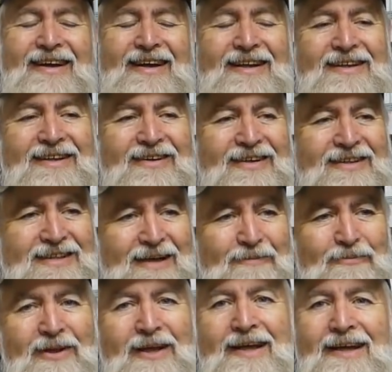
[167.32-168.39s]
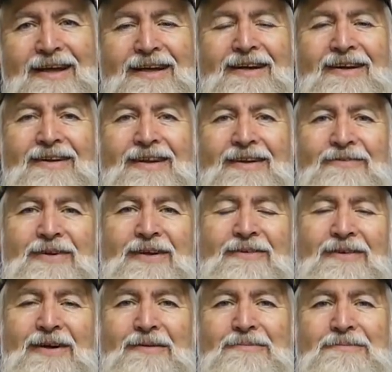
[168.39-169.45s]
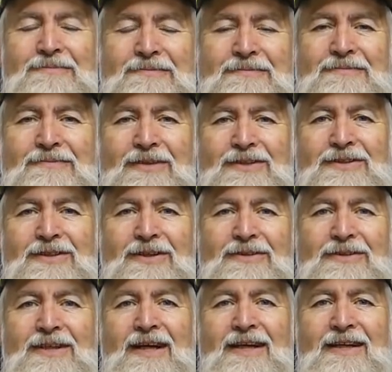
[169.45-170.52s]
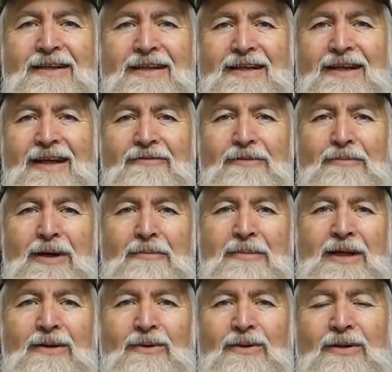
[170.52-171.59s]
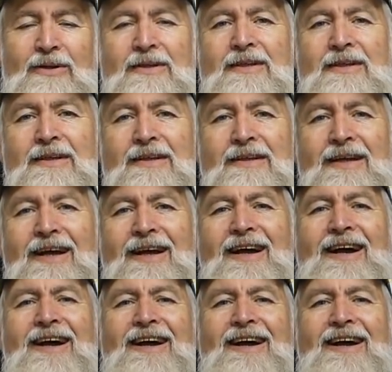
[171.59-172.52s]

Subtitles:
look, it's up there. I'll have to. What's Jude say? You need to have a mummy look. Get